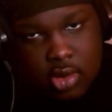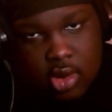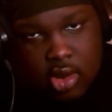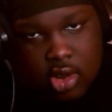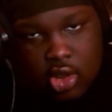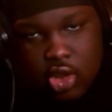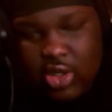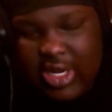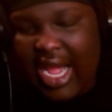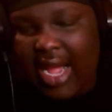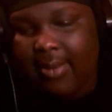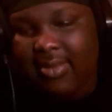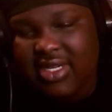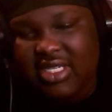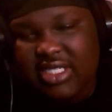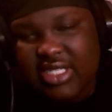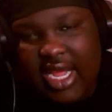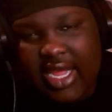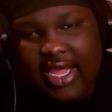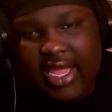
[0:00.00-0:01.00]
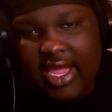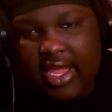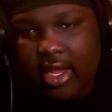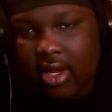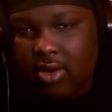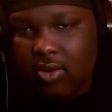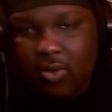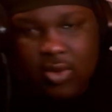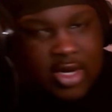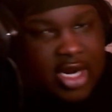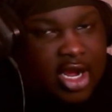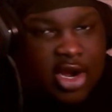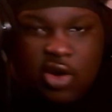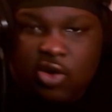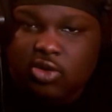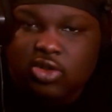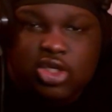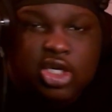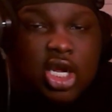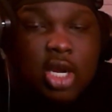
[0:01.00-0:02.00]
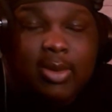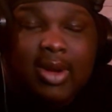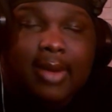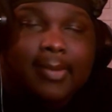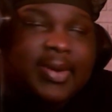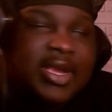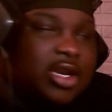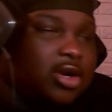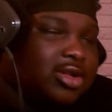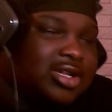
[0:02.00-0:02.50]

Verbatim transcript: You got Homixide Gang. We're not going to talk about Bino.